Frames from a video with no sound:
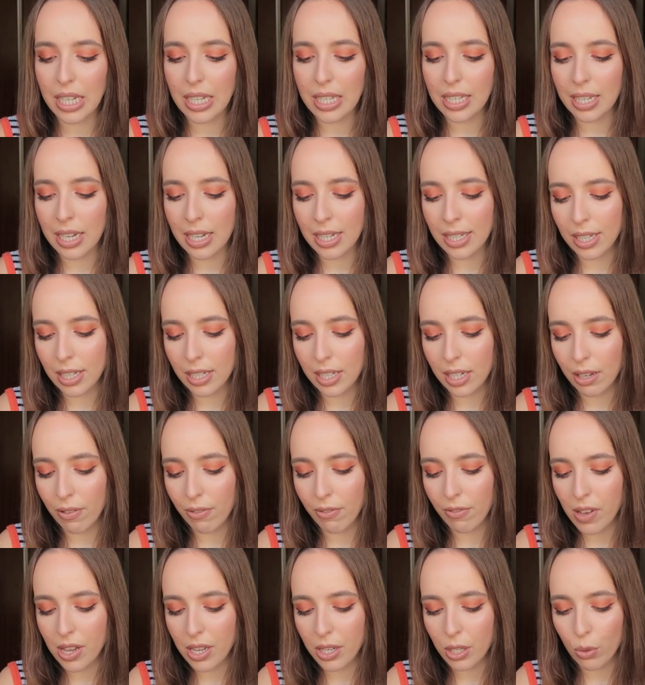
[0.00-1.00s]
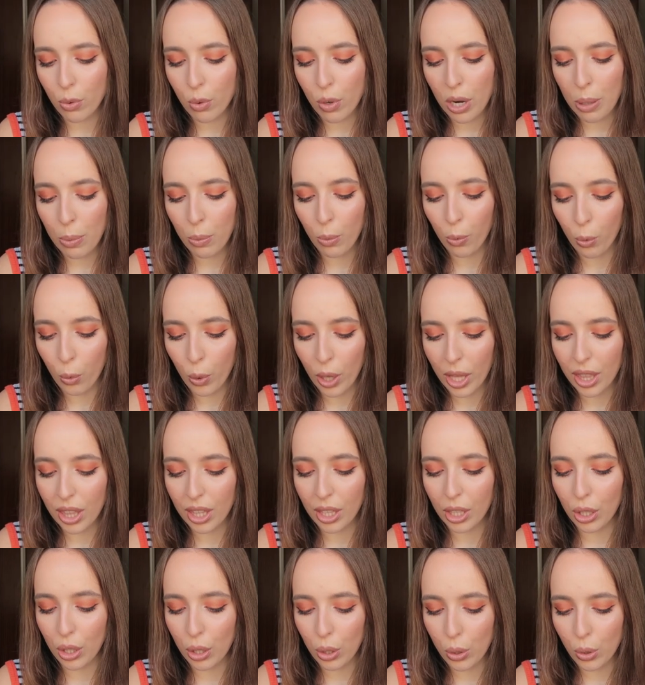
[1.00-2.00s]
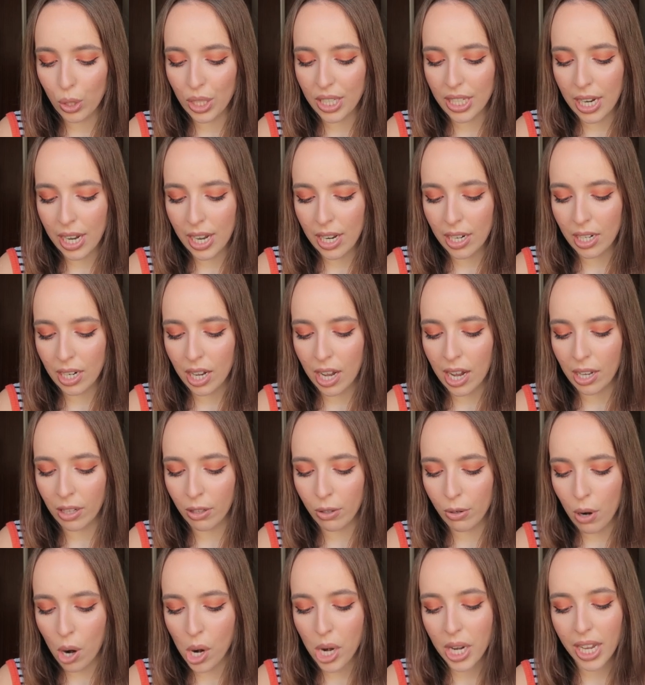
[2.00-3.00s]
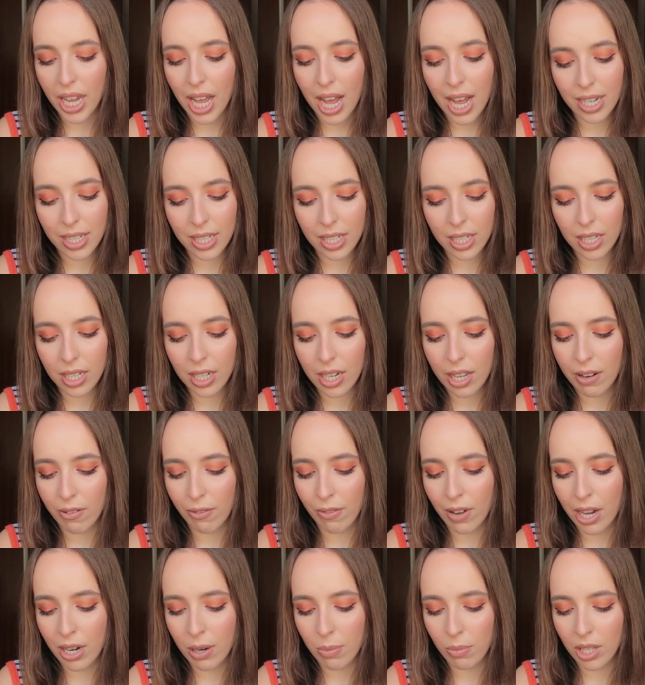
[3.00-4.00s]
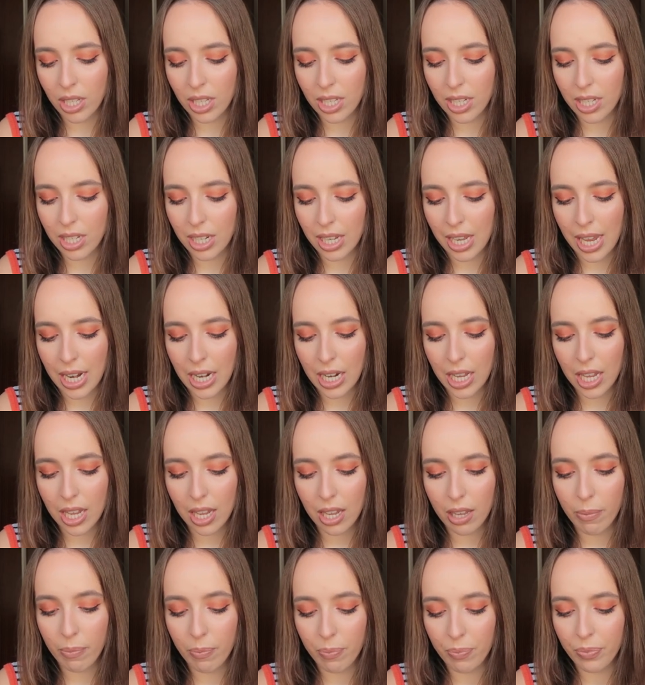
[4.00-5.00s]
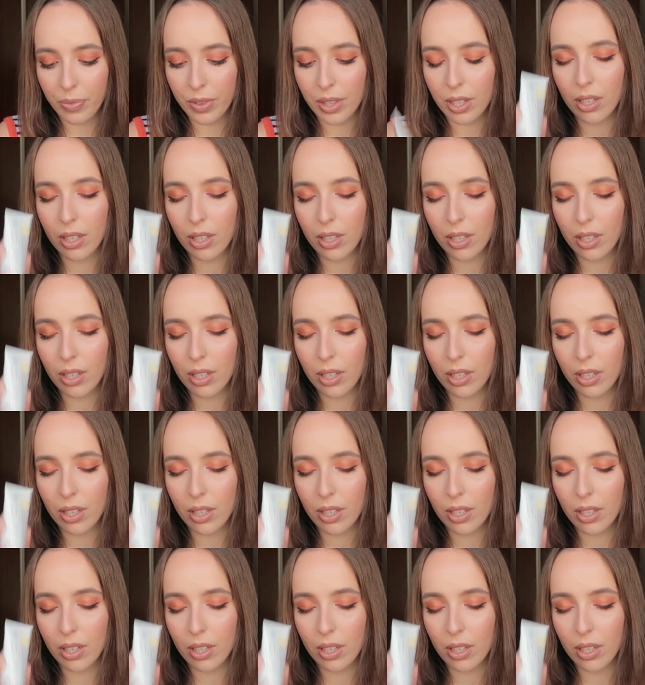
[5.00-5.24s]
It's sensitive face cream with Q10, hyaluronic acid and vitamin C and E.